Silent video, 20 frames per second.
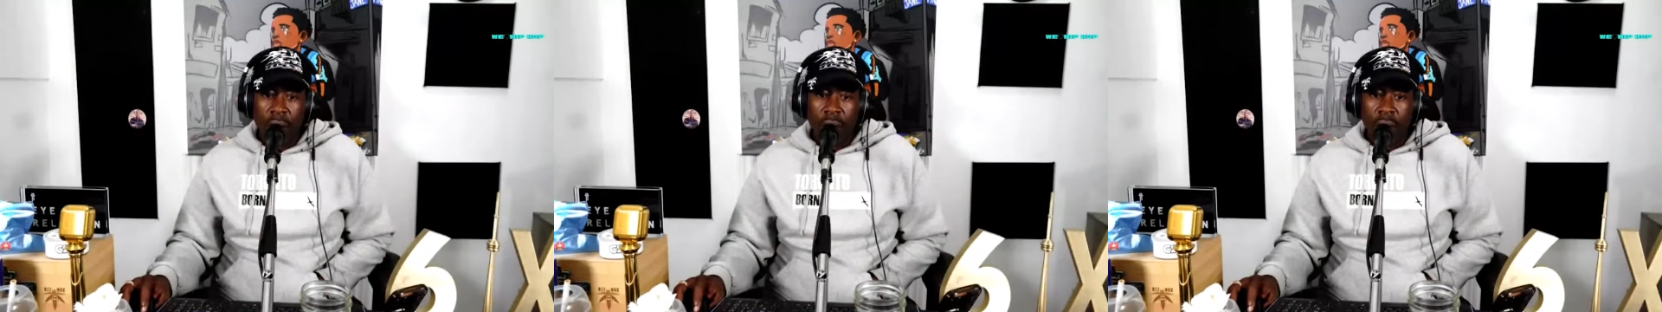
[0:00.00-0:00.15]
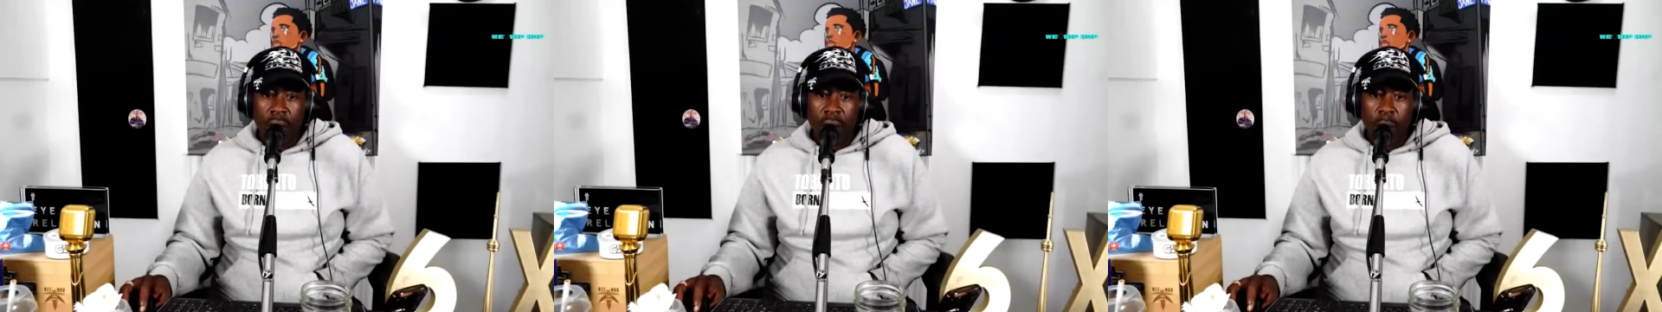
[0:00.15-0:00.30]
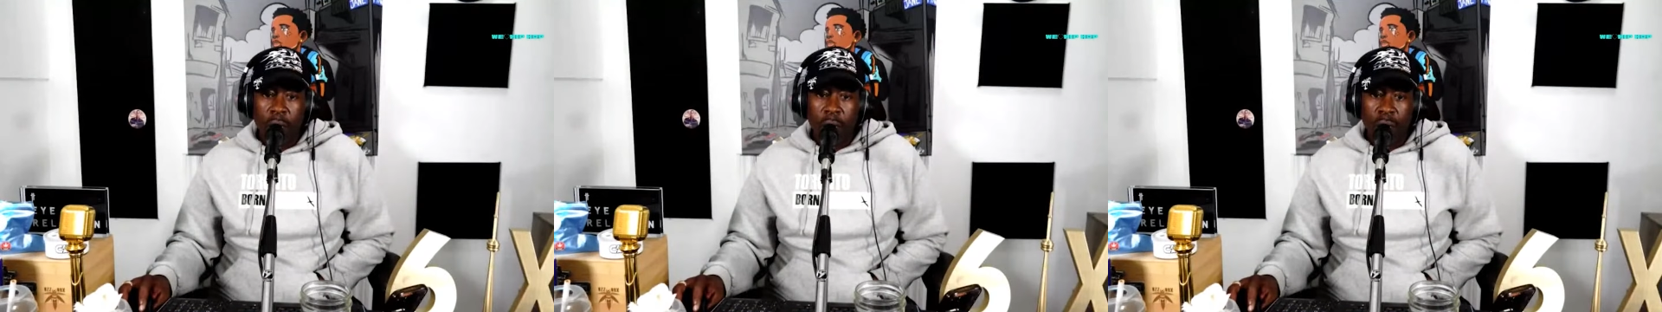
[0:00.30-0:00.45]

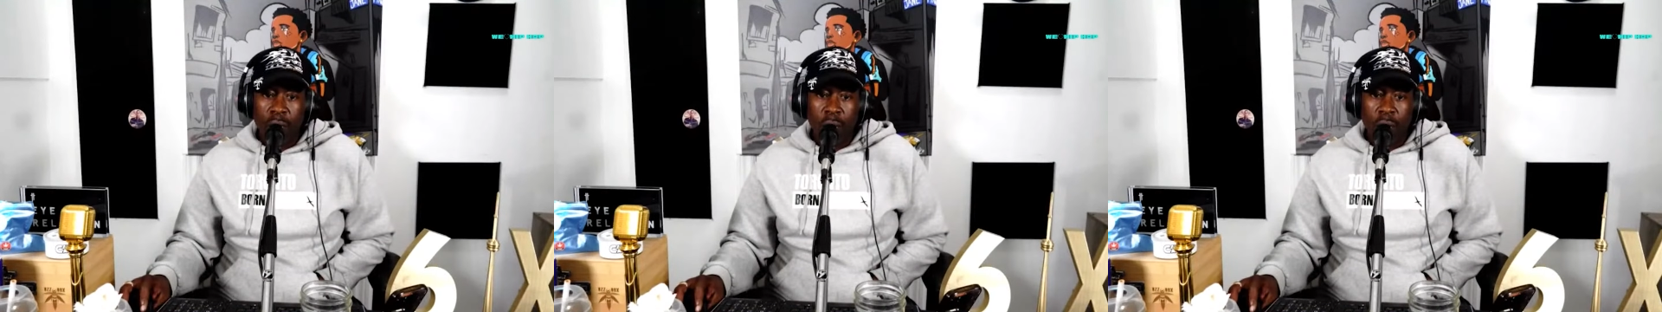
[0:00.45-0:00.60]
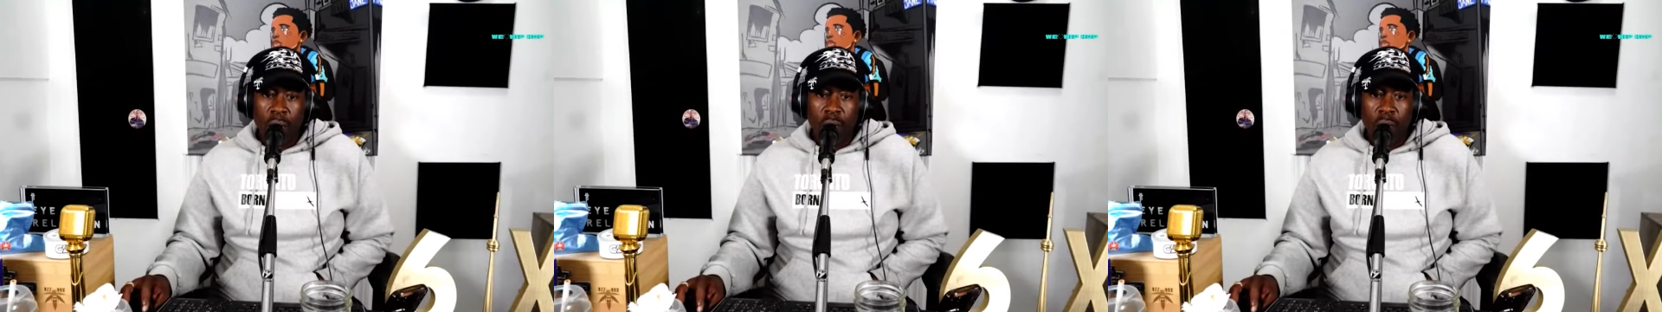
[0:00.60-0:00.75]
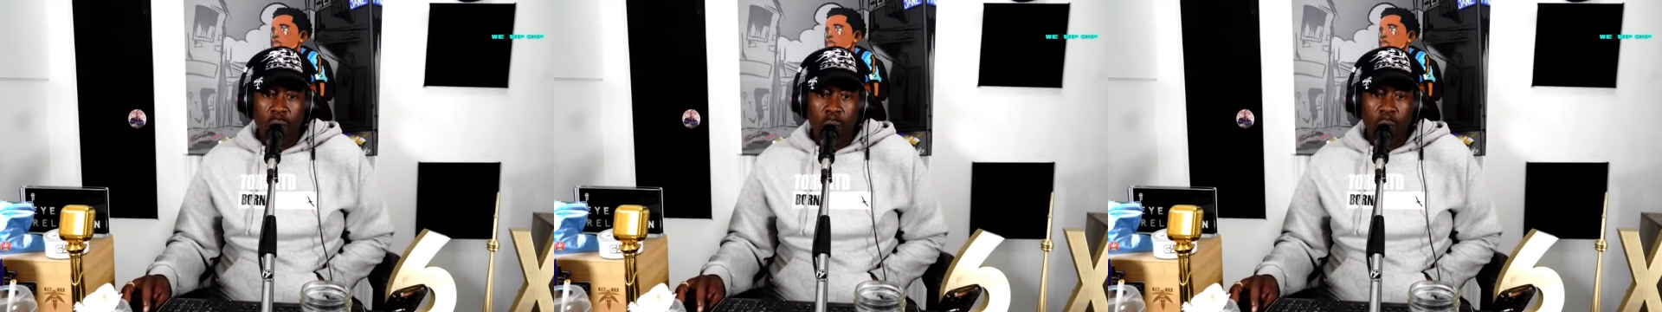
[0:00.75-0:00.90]
before I
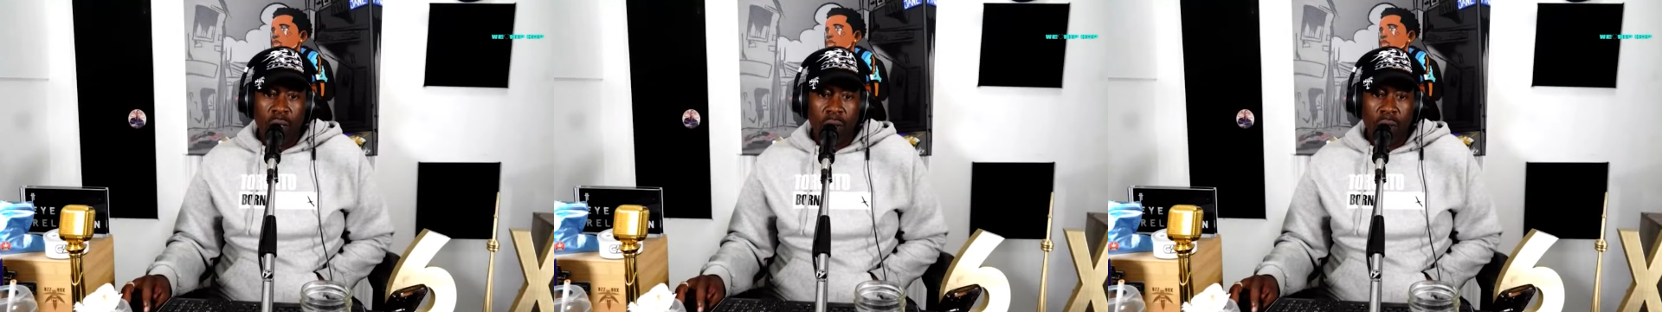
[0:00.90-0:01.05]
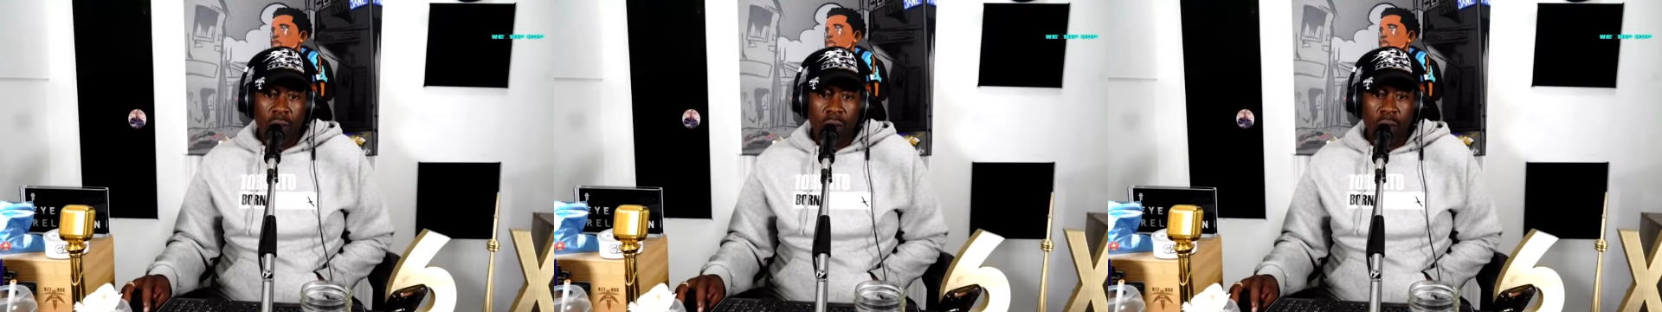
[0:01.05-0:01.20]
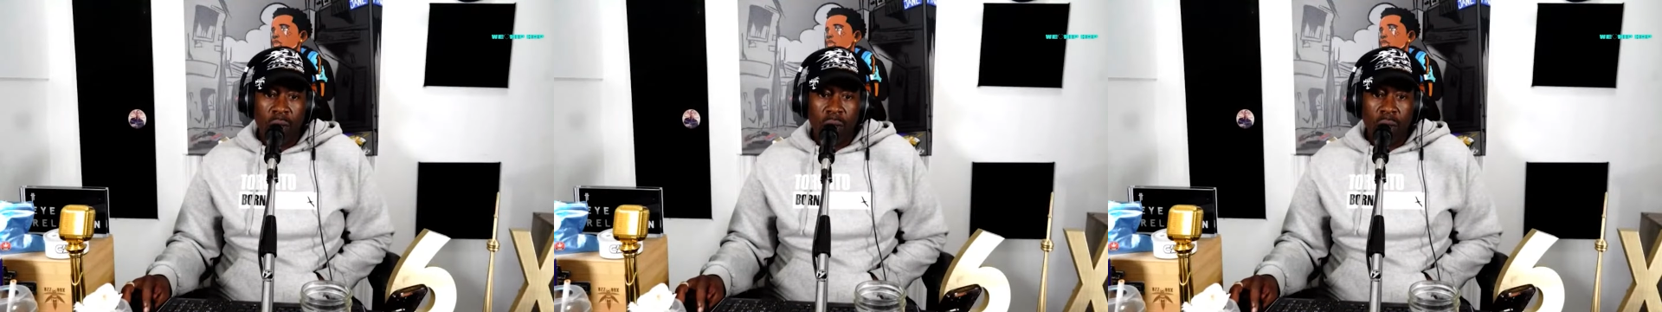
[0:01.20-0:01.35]
do my
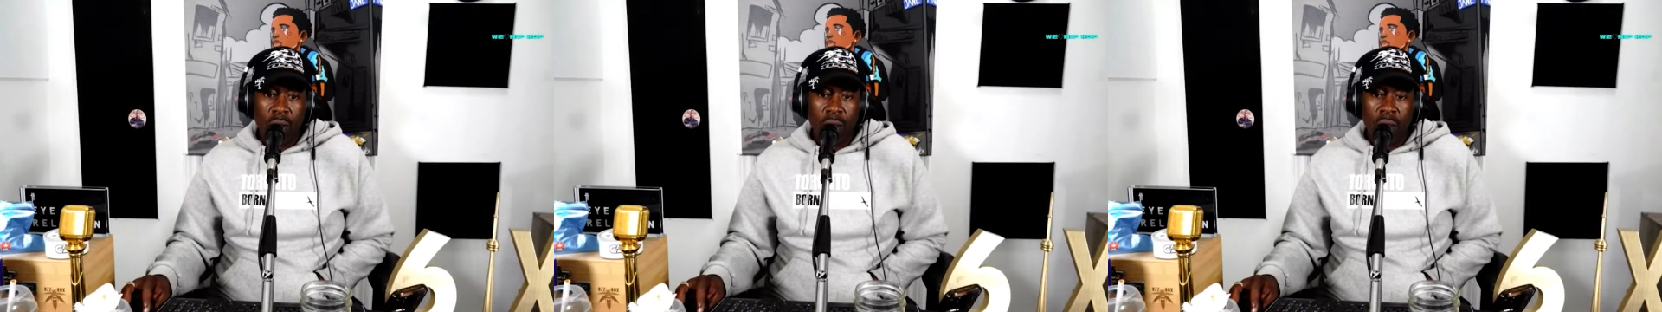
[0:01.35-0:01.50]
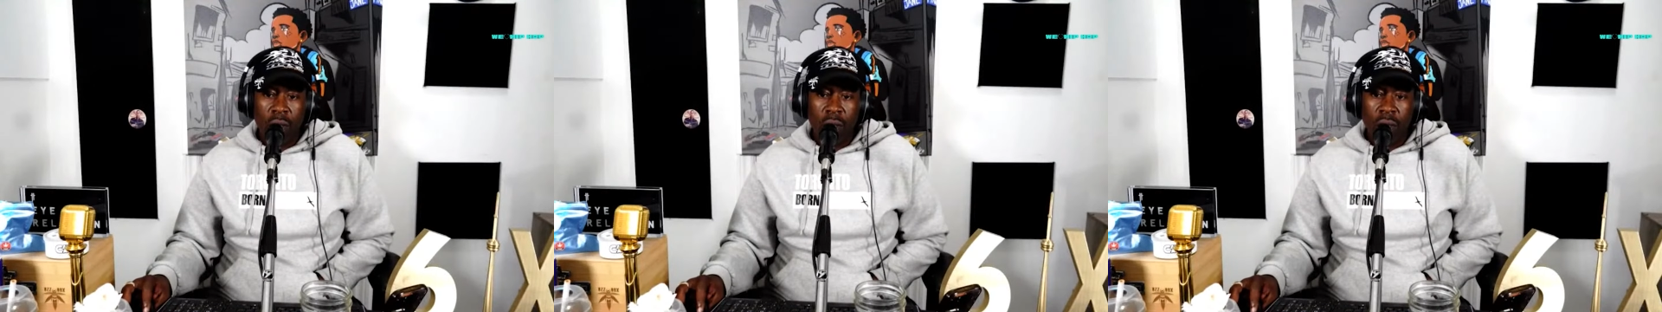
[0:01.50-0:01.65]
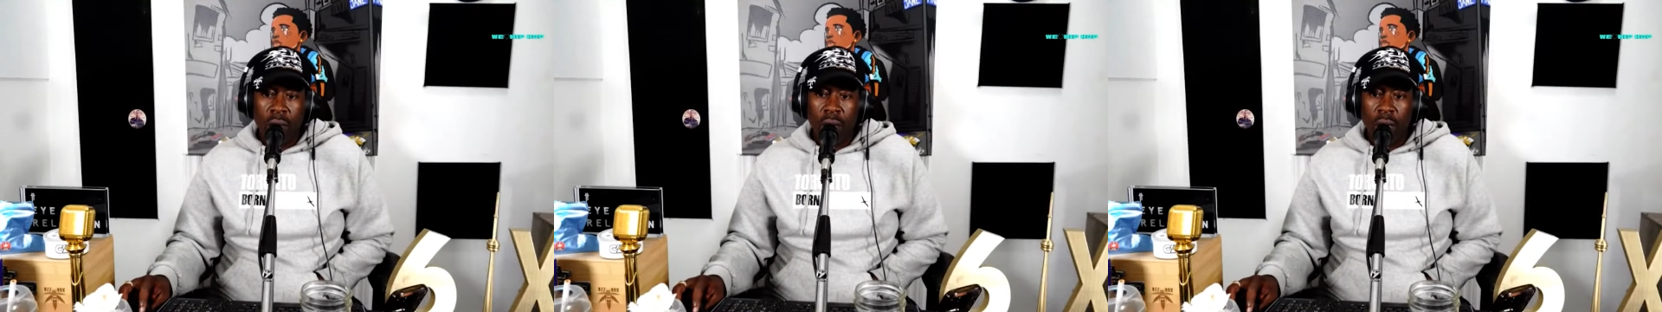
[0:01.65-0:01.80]
search, because you